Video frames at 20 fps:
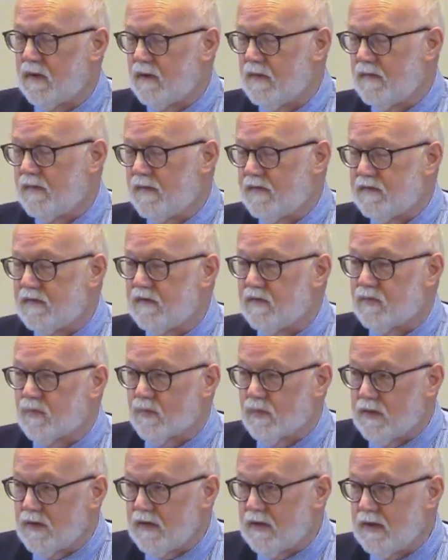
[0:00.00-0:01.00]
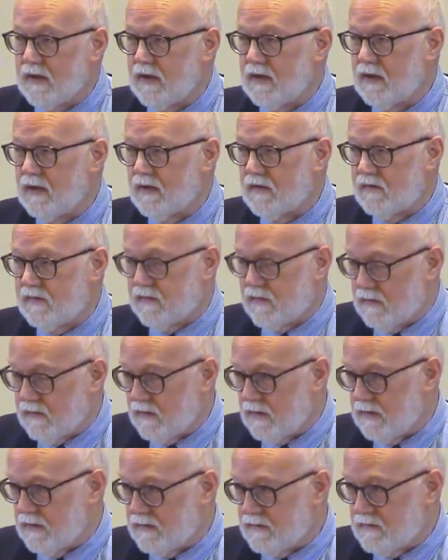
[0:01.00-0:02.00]
This is really
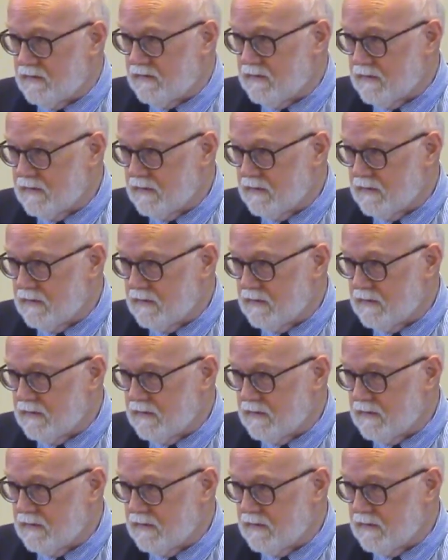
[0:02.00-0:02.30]
serious.